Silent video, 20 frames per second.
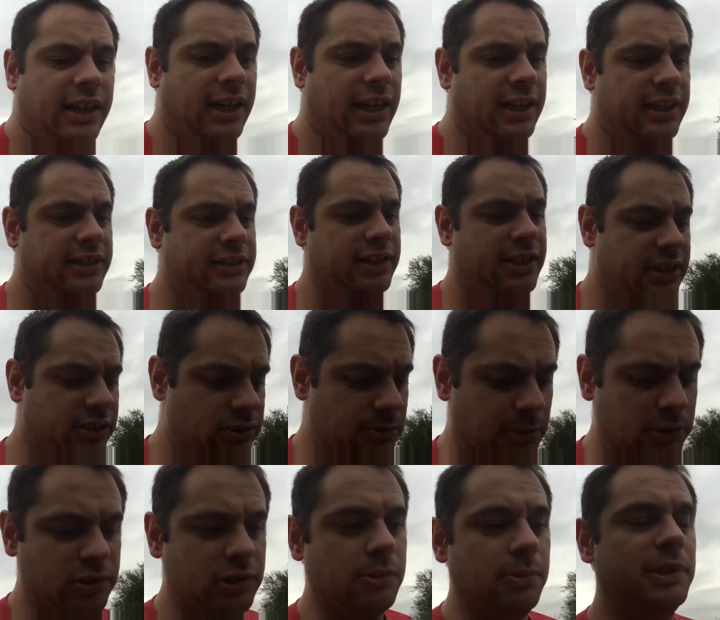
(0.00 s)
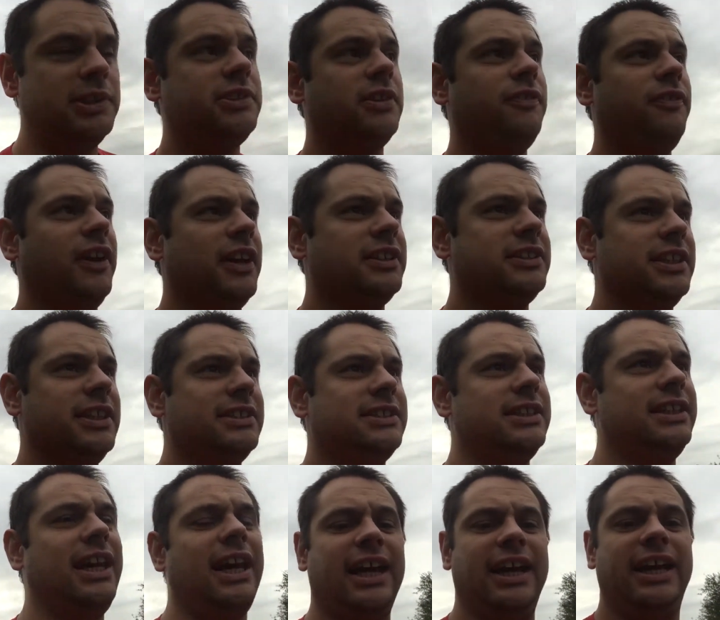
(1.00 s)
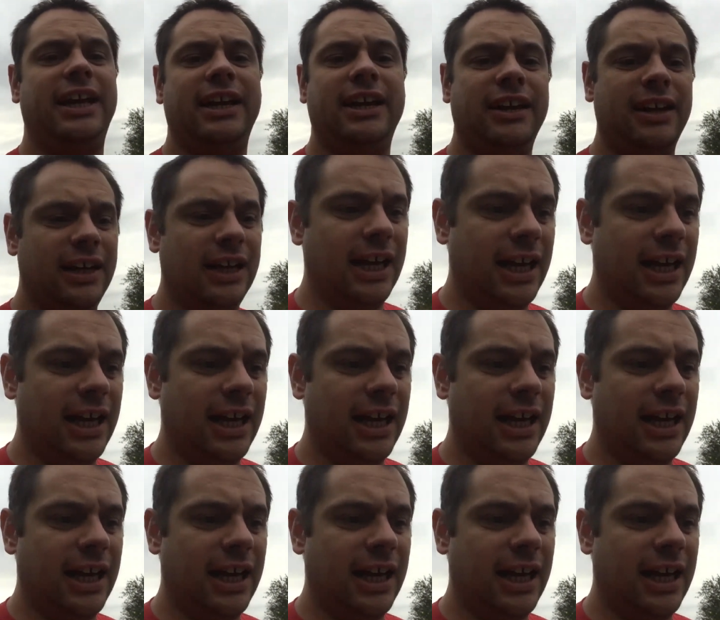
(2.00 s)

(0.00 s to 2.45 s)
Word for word: and someone's coming to fix it today at